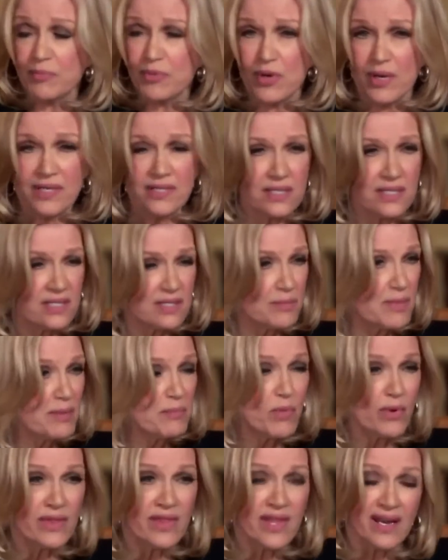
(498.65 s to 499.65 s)
The
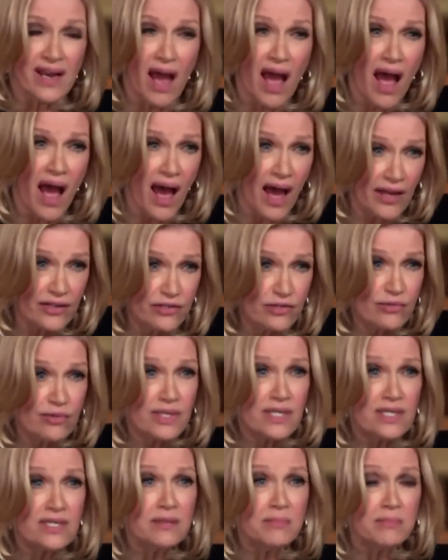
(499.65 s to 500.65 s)
president's made more than a
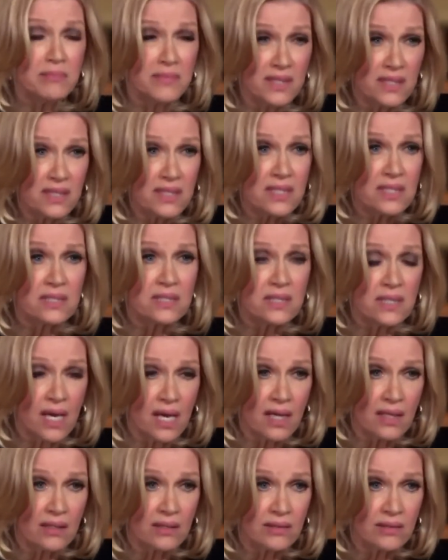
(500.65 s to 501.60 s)
$100 million.